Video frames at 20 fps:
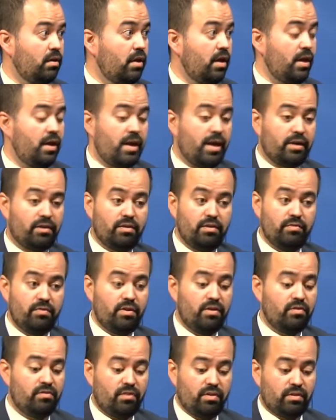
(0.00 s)
and
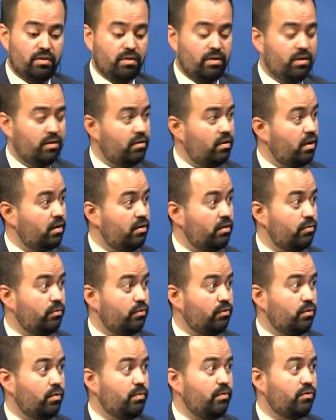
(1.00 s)
activities that they're conducting with
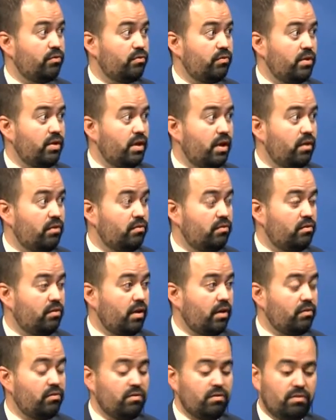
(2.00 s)
criminal street gangs in
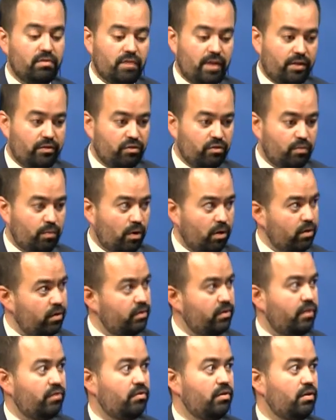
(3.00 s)
Texas. That's smart.
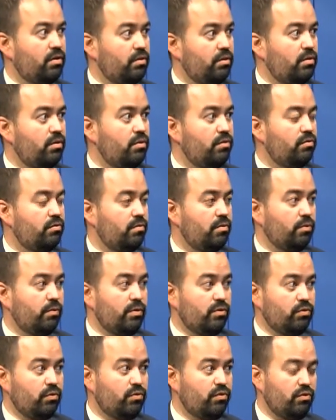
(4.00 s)
That's a good use of their
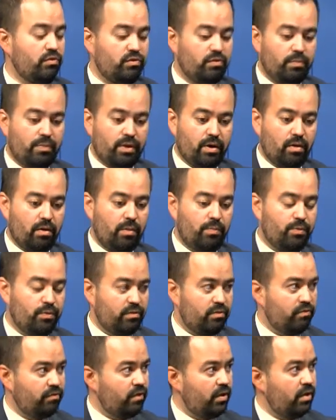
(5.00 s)
resources to pair up with
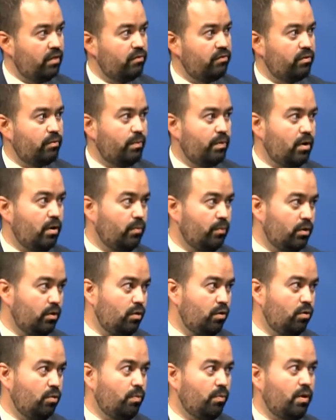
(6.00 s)
the feds, to pair up with
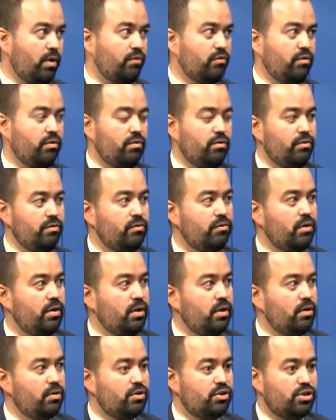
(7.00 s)
local prosecutors,
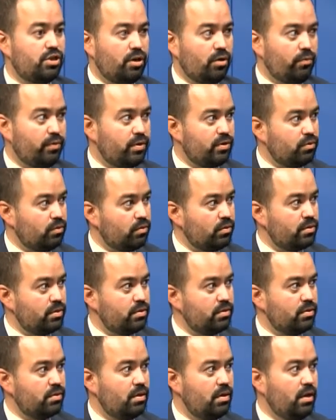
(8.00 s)
to share
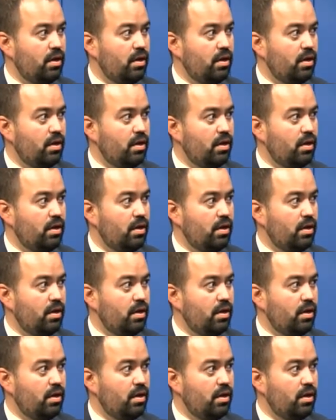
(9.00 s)
resources.